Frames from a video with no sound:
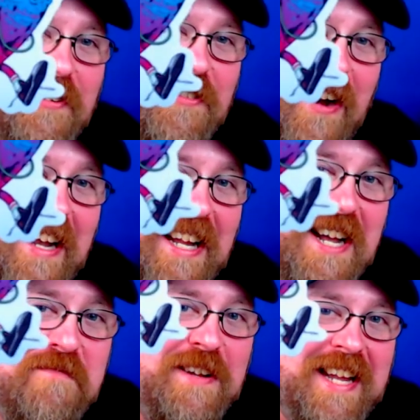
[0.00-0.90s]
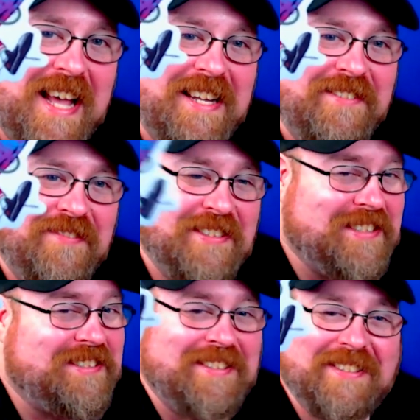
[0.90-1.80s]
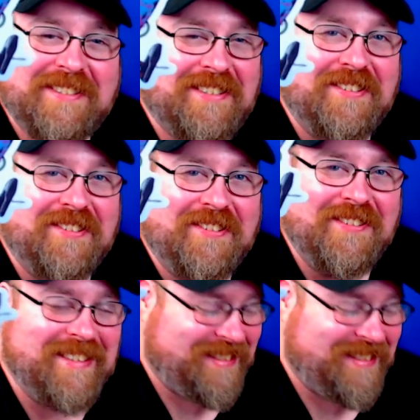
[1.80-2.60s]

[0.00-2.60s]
riding a banana, which is just cool. It's